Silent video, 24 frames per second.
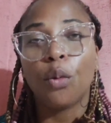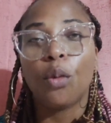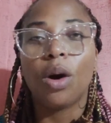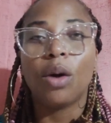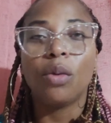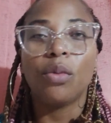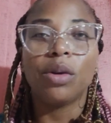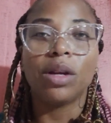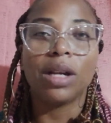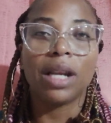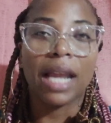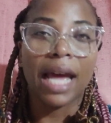
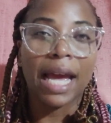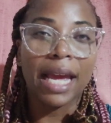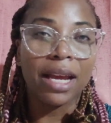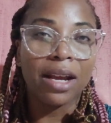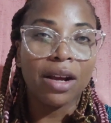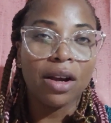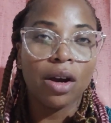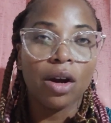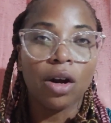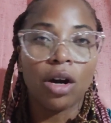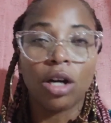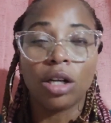what we
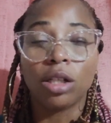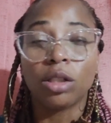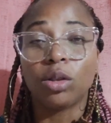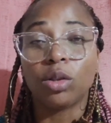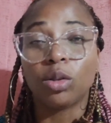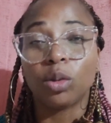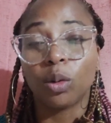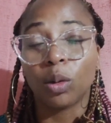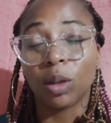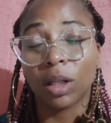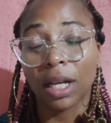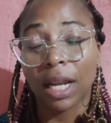like or
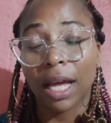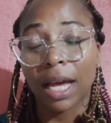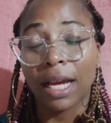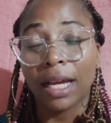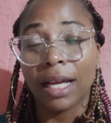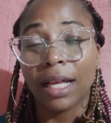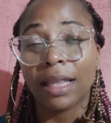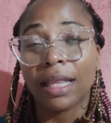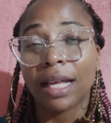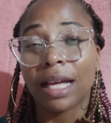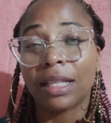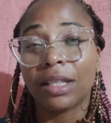don't
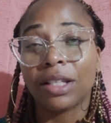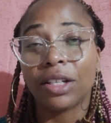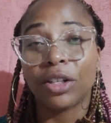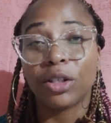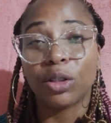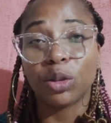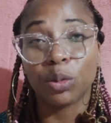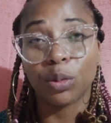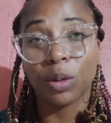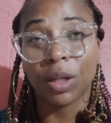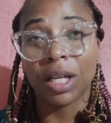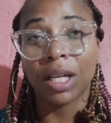like that
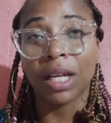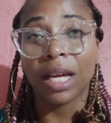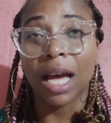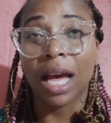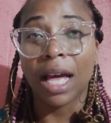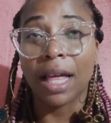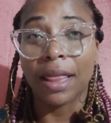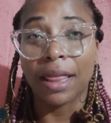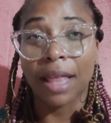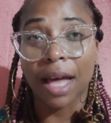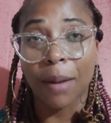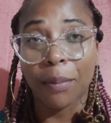they're doing
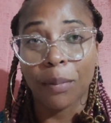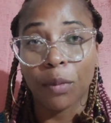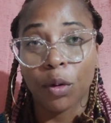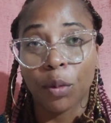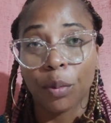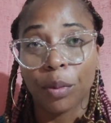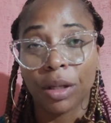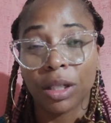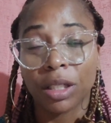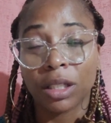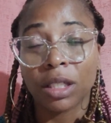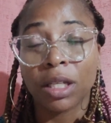in that
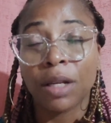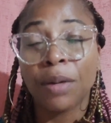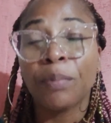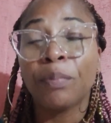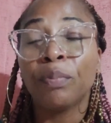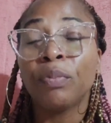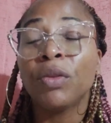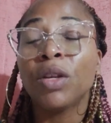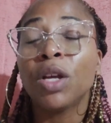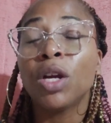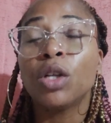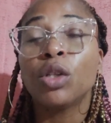moment.
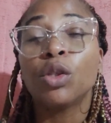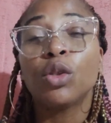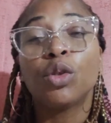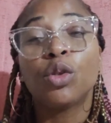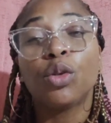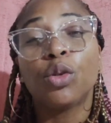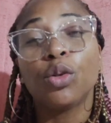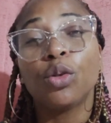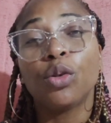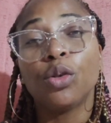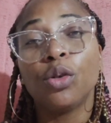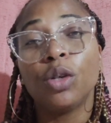
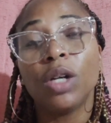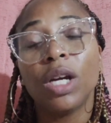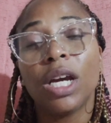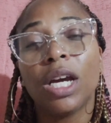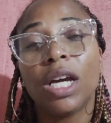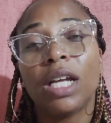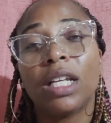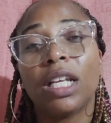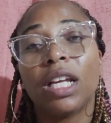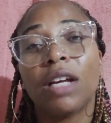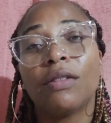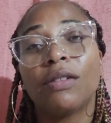Two,
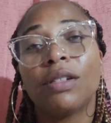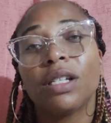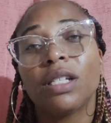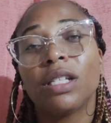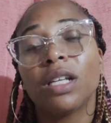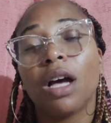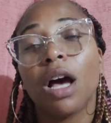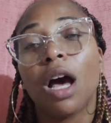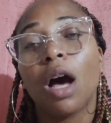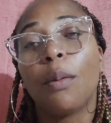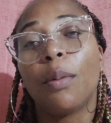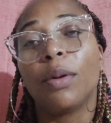it gives
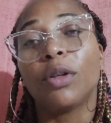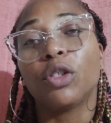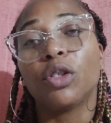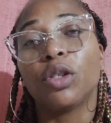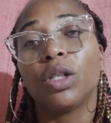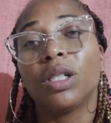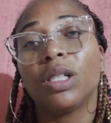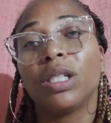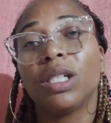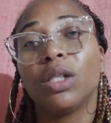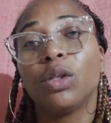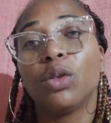us an
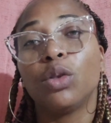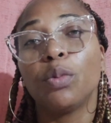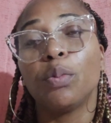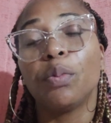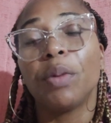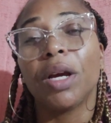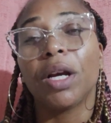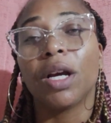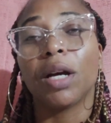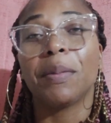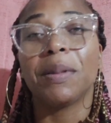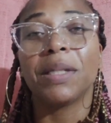opportunity to
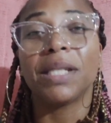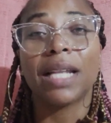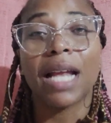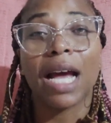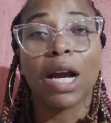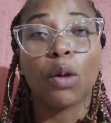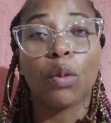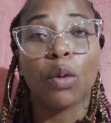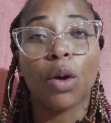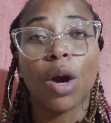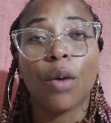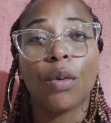pick up
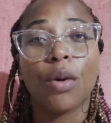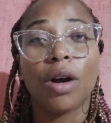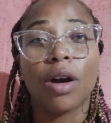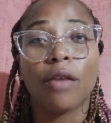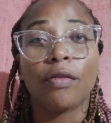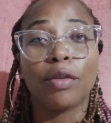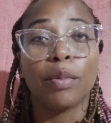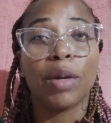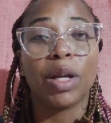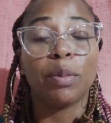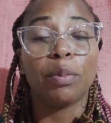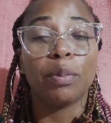slack where our
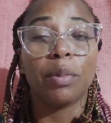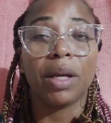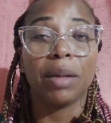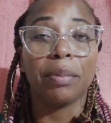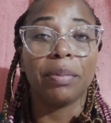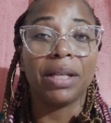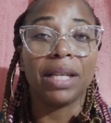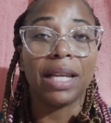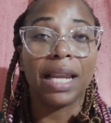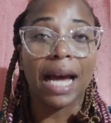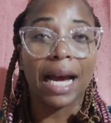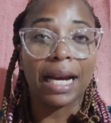government
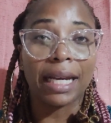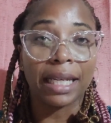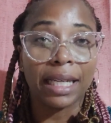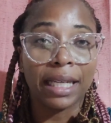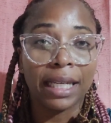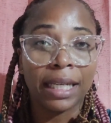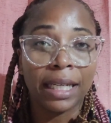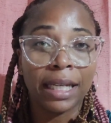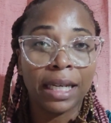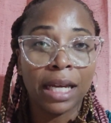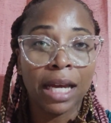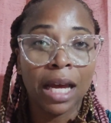may be
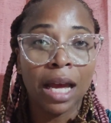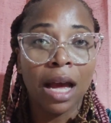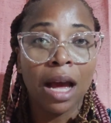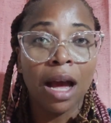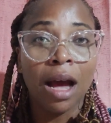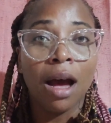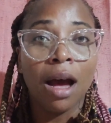lacking.